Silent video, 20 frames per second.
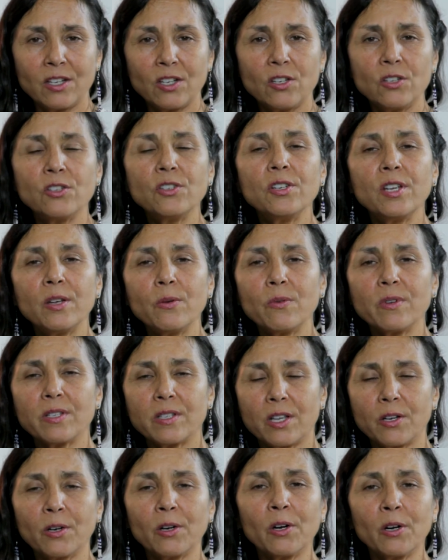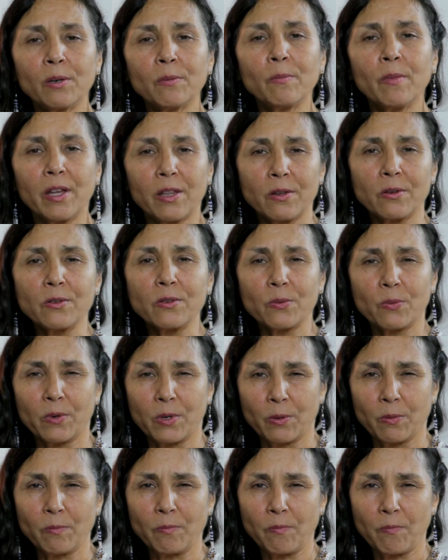she was in her mother's
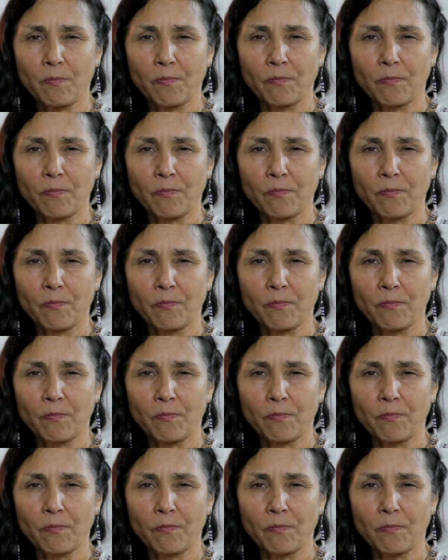womb.